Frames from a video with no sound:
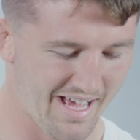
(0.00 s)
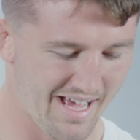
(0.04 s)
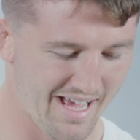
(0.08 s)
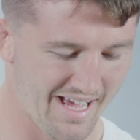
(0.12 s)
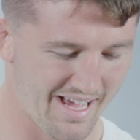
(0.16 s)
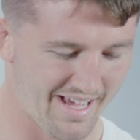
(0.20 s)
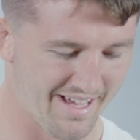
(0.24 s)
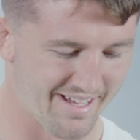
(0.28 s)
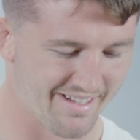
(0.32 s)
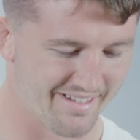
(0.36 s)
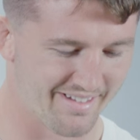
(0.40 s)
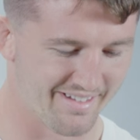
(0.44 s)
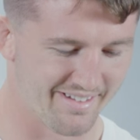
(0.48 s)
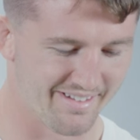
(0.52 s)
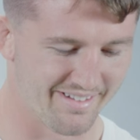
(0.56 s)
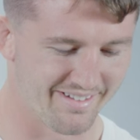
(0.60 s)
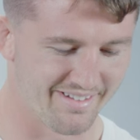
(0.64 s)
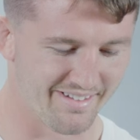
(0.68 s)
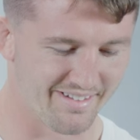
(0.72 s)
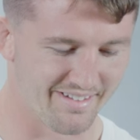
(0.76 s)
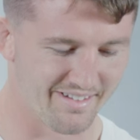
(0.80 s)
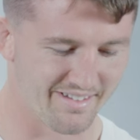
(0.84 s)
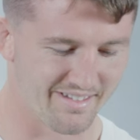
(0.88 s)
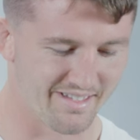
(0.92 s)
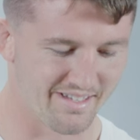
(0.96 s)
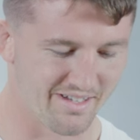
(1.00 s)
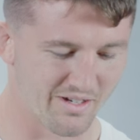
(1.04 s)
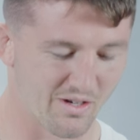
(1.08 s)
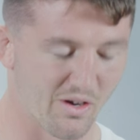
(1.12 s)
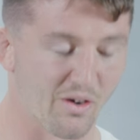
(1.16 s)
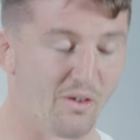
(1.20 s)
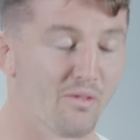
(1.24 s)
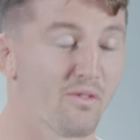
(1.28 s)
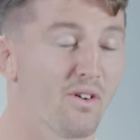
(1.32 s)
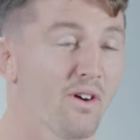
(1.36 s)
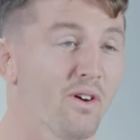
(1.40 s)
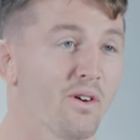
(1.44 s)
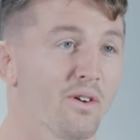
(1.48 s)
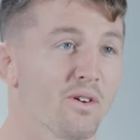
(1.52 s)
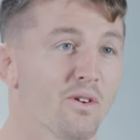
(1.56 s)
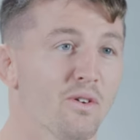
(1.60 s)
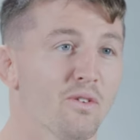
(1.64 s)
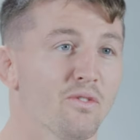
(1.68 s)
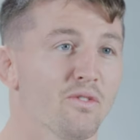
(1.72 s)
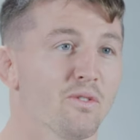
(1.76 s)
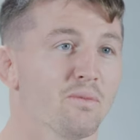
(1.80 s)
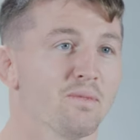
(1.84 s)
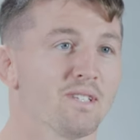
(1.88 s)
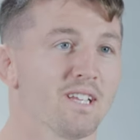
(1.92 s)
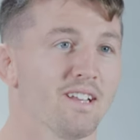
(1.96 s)
and I got a phone call
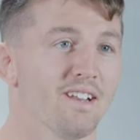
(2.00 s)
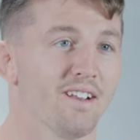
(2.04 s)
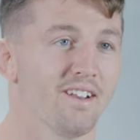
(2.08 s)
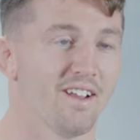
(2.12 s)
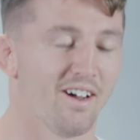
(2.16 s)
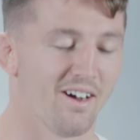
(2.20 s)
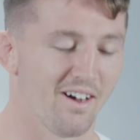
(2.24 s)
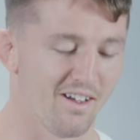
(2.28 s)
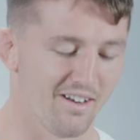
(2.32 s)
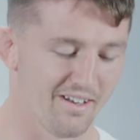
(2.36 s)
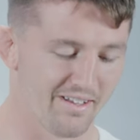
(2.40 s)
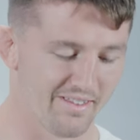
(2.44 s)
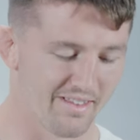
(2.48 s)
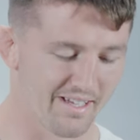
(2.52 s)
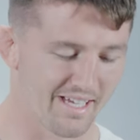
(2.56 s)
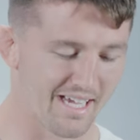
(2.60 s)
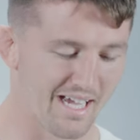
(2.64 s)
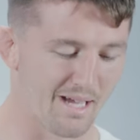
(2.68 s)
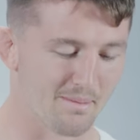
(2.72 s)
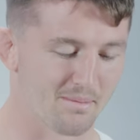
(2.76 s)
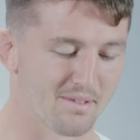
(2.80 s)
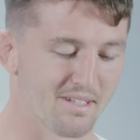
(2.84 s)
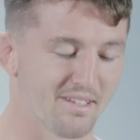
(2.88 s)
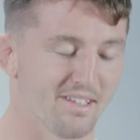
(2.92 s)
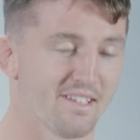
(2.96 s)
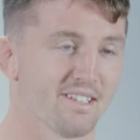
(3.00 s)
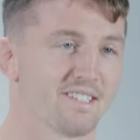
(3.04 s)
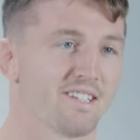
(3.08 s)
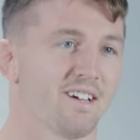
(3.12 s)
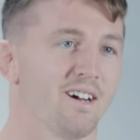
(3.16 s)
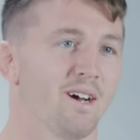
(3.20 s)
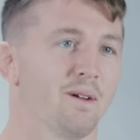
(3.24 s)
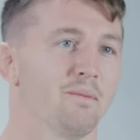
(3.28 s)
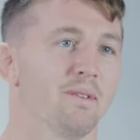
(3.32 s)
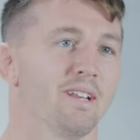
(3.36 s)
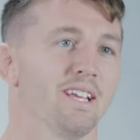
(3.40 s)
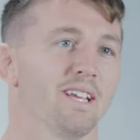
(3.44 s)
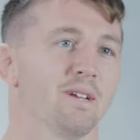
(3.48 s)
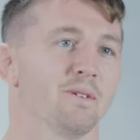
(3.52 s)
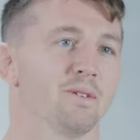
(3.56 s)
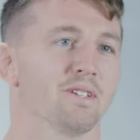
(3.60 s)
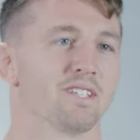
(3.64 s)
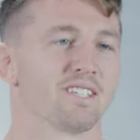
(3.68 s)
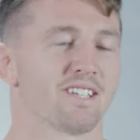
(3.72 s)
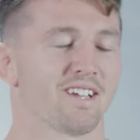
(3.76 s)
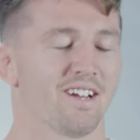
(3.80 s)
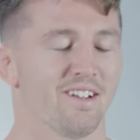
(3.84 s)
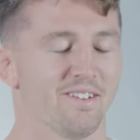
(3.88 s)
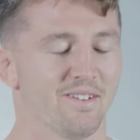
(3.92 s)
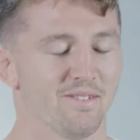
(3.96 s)
from Dylan Hartley, the captain at the time, and he
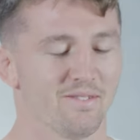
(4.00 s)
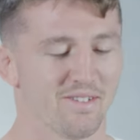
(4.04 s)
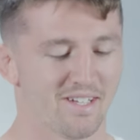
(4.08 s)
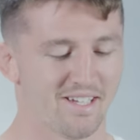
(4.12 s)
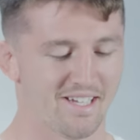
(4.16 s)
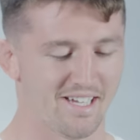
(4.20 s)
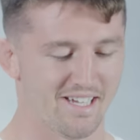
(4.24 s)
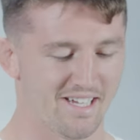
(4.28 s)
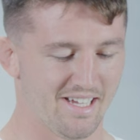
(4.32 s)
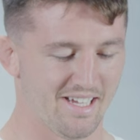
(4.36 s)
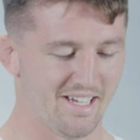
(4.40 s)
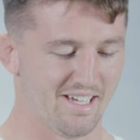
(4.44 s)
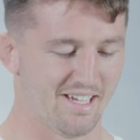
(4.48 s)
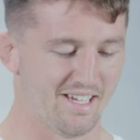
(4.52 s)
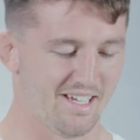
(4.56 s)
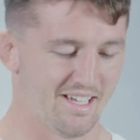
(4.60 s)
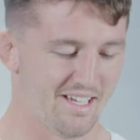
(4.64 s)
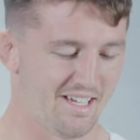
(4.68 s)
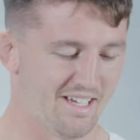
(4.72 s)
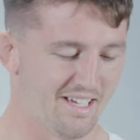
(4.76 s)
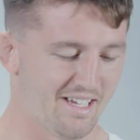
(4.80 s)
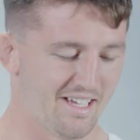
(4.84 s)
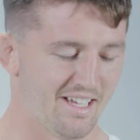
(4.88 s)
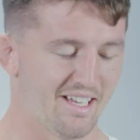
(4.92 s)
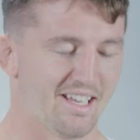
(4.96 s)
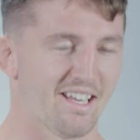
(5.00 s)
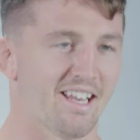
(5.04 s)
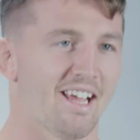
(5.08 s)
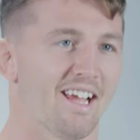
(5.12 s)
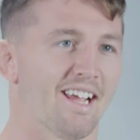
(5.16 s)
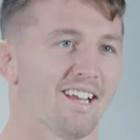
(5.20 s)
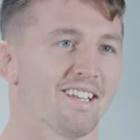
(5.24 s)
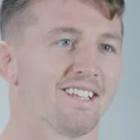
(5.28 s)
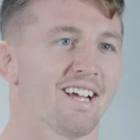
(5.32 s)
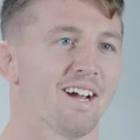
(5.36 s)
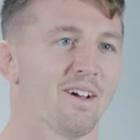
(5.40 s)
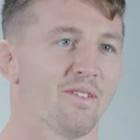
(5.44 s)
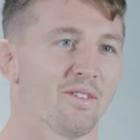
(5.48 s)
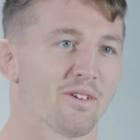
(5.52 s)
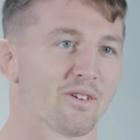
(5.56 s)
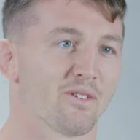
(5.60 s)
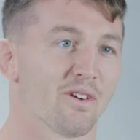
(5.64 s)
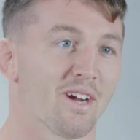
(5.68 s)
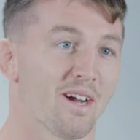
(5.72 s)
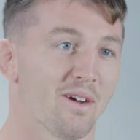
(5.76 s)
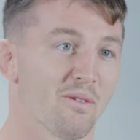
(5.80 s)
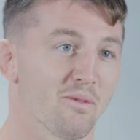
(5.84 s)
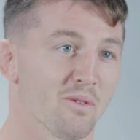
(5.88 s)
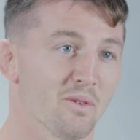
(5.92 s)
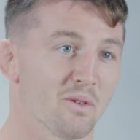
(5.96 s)
was kind of laying down the
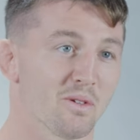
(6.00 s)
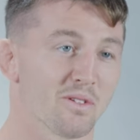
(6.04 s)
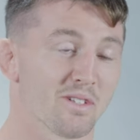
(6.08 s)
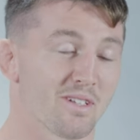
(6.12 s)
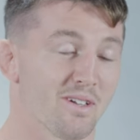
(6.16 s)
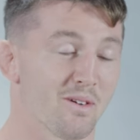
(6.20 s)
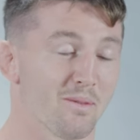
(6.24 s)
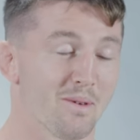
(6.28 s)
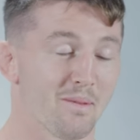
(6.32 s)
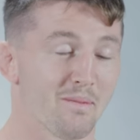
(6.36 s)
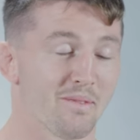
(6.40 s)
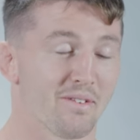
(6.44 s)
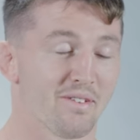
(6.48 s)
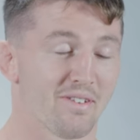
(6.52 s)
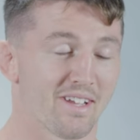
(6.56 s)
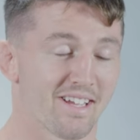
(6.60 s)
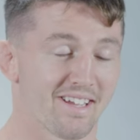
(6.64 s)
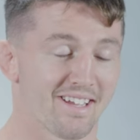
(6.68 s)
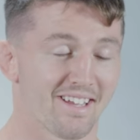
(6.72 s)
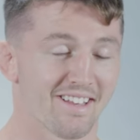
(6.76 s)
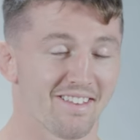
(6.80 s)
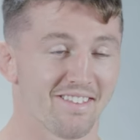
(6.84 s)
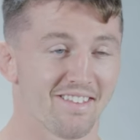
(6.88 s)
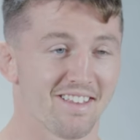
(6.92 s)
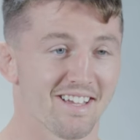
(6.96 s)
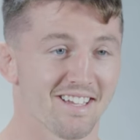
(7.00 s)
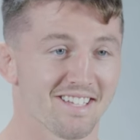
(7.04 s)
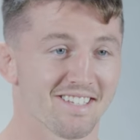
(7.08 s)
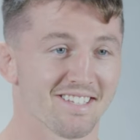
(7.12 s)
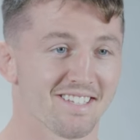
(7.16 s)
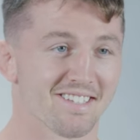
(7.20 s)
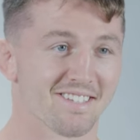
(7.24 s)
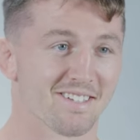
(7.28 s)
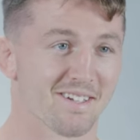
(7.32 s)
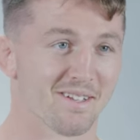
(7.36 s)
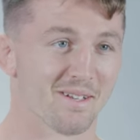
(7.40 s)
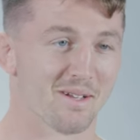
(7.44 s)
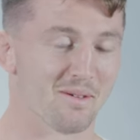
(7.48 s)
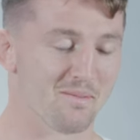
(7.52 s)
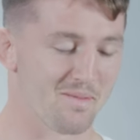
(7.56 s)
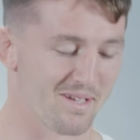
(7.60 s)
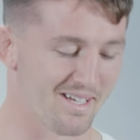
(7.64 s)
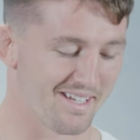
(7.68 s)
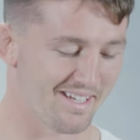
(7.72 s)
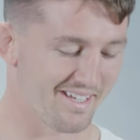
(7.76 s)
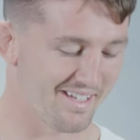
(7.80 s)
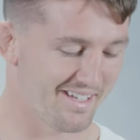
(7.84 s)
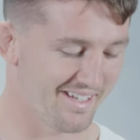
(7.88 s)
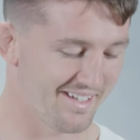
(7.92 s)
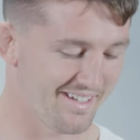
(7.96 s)
ground rules. I remember thinking, this is going to
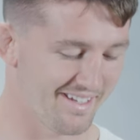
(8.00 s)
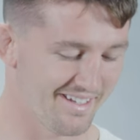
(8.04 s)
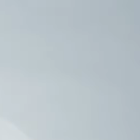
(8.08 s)
be